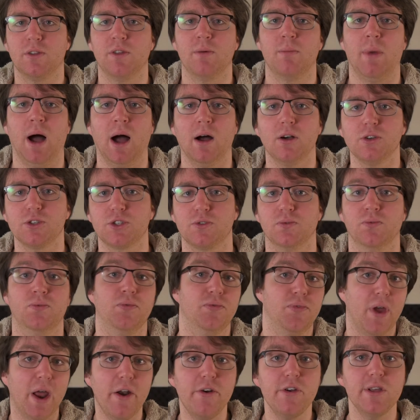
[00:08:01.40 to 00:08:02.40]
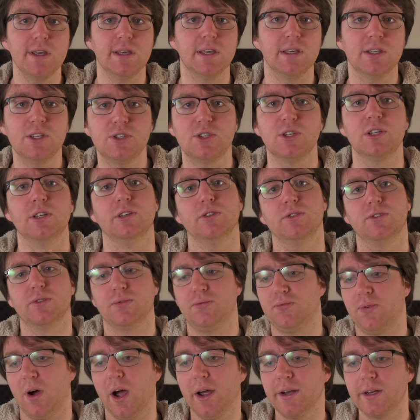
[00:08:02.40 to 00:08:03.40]
the mouse very easily to
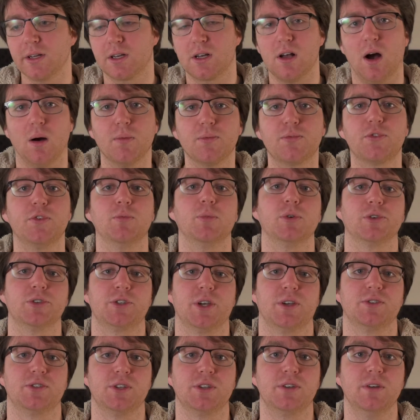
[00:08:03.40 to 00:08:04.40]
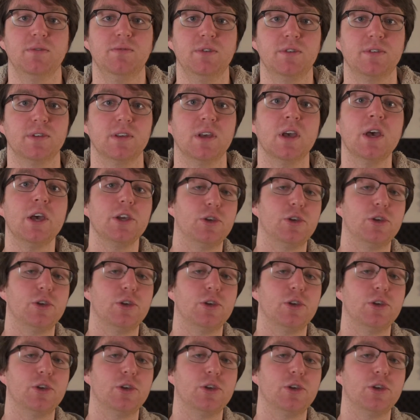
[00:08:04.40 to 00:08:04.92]
find a comfortable sensitivity.